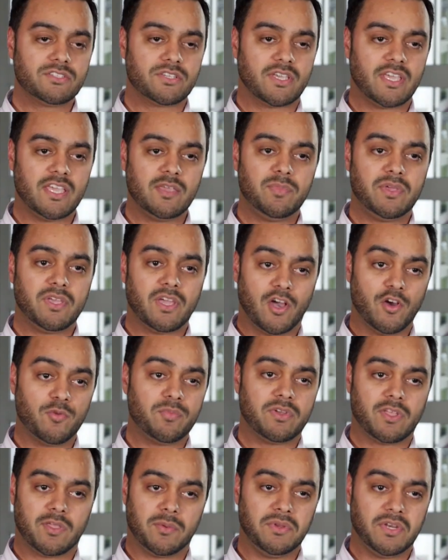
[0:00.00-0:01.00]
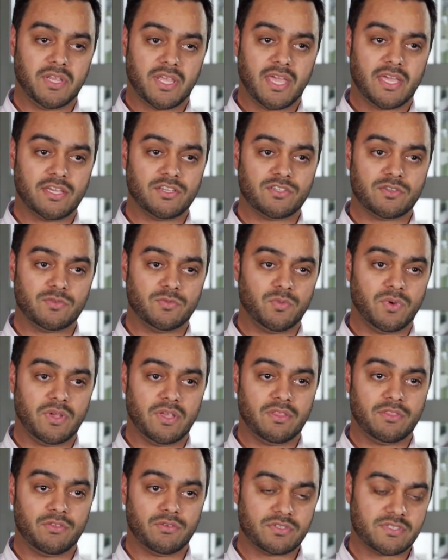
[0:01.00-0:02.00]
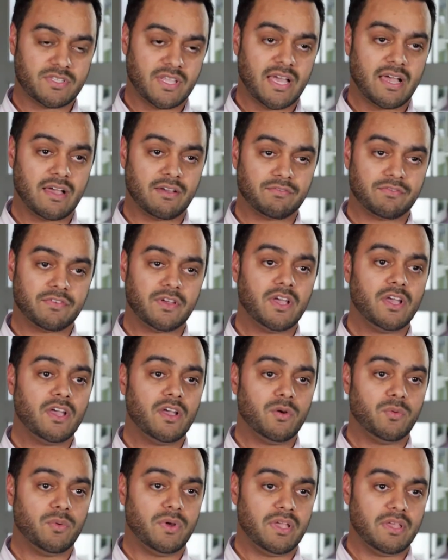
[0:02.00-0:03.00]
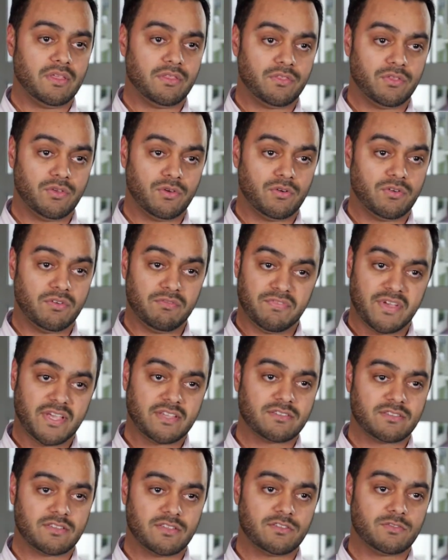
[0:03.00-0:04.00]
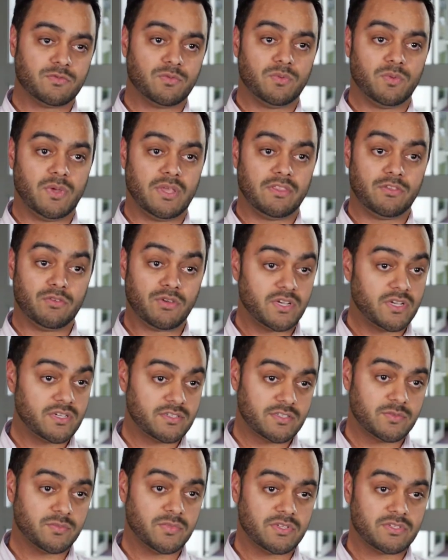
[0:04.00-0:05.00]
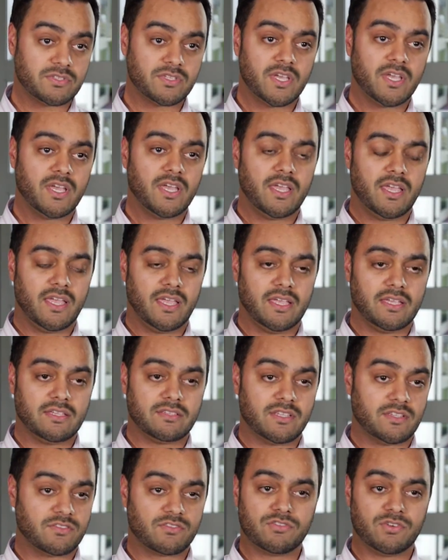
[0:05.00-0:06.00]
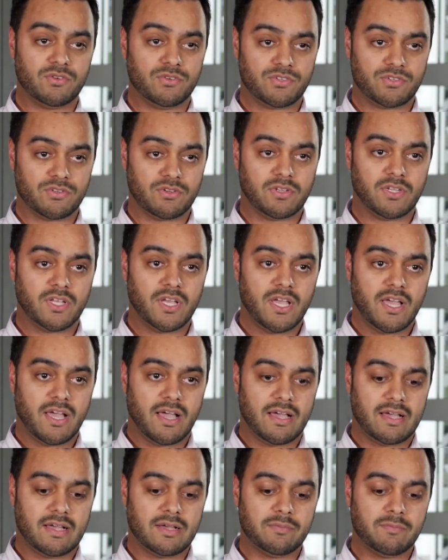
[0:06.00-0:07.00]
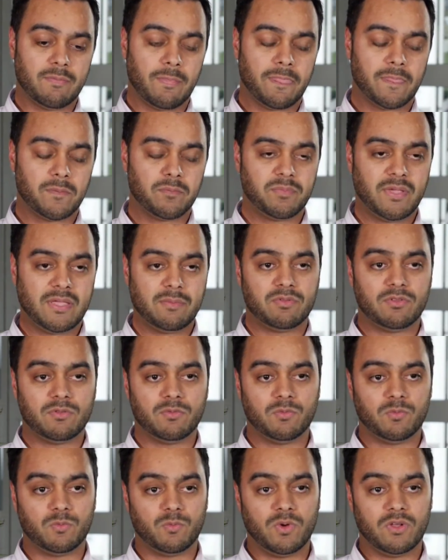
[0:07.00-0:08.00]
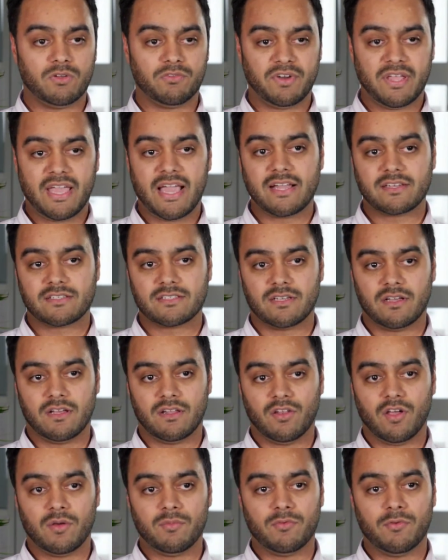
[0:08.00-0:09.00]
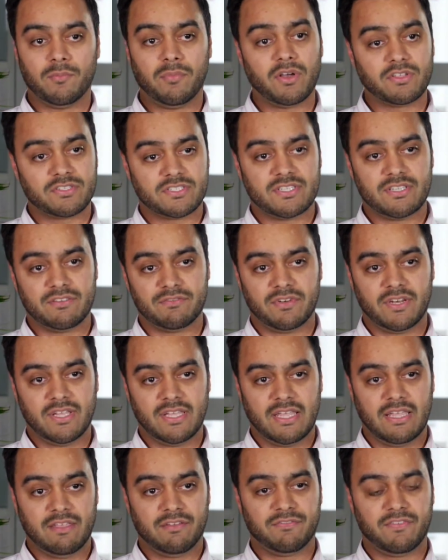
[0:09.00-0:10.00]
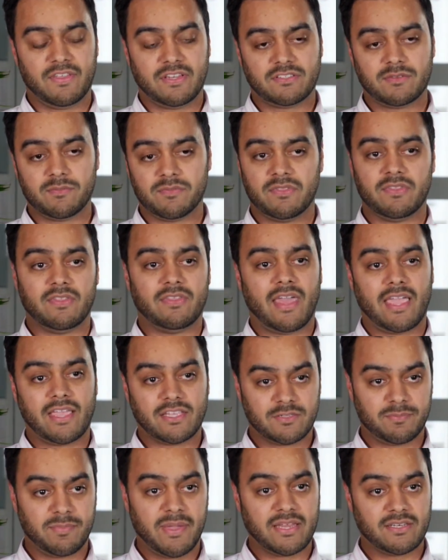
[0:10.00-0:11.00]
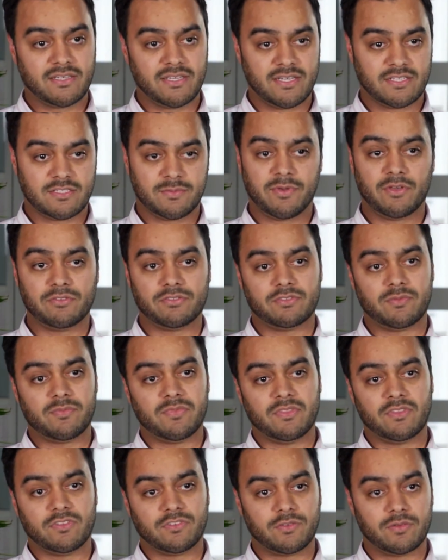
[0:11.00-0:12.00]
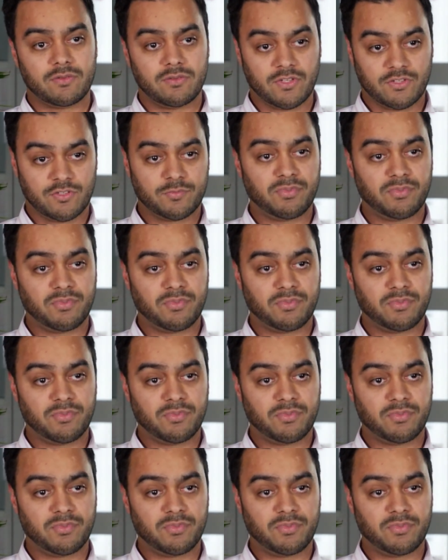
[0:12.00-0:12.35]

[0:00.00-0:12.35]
So keeping open communication with your staff, with your investors, with your customers is crucial. People will react a lot more positively if it's something that they expected as opposed to something that's